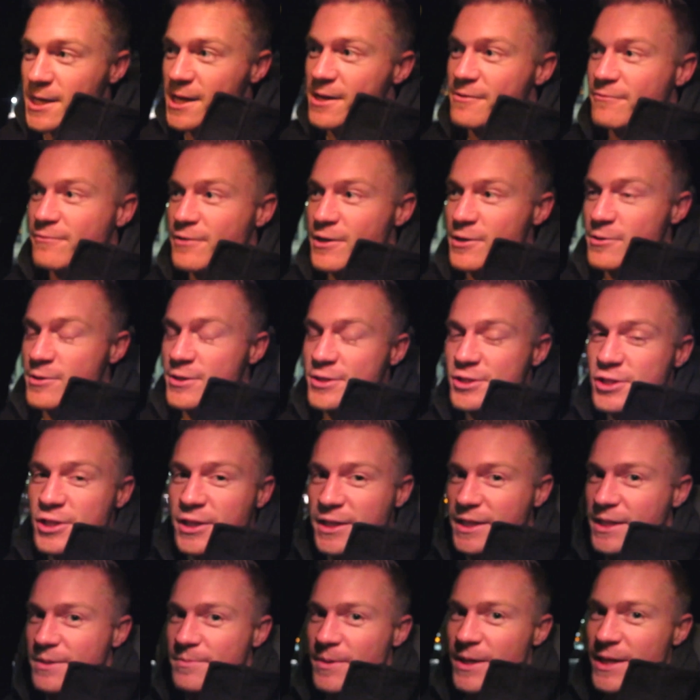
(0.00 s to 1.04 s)
a very
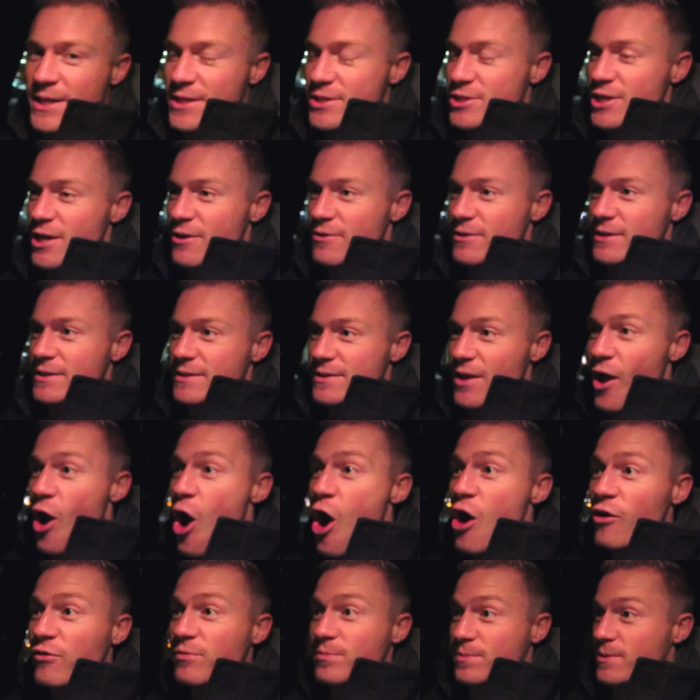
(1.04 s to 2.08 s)
cheeky Ben & Jerry's,
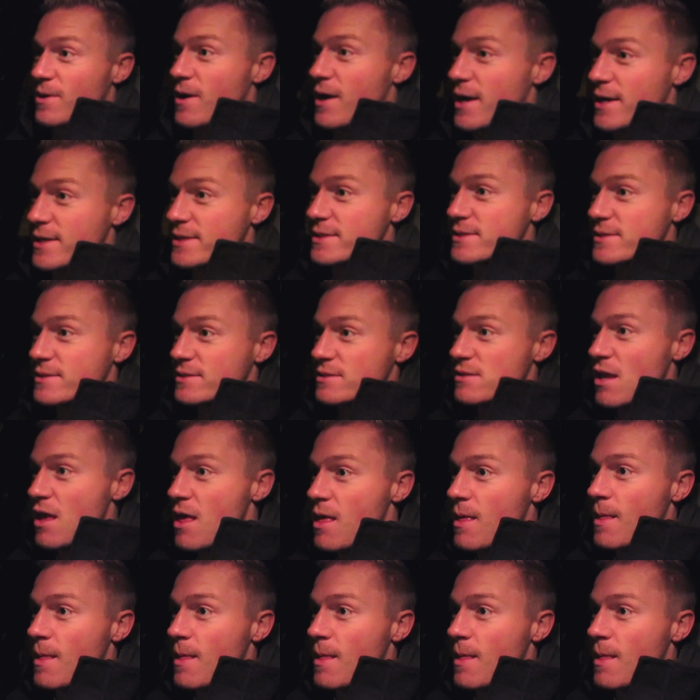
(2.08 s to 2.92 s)
half price.